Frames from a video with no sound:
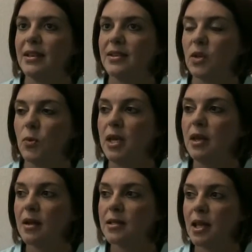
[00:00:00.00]
So we
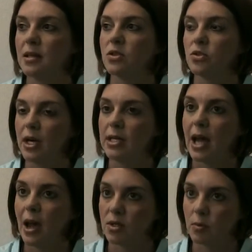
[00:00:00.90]
got sent straight to
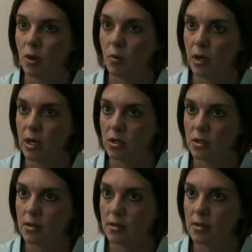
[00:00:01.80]
House
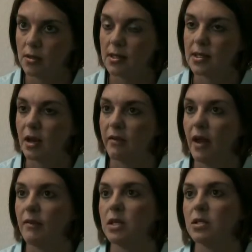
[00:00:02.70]
Appropriations instead of
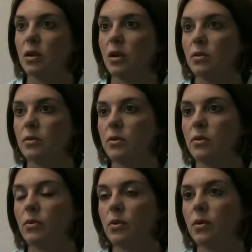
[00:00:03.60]
having to go
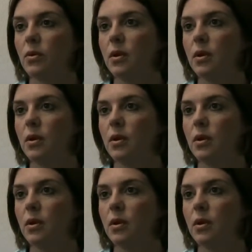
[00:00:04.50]
through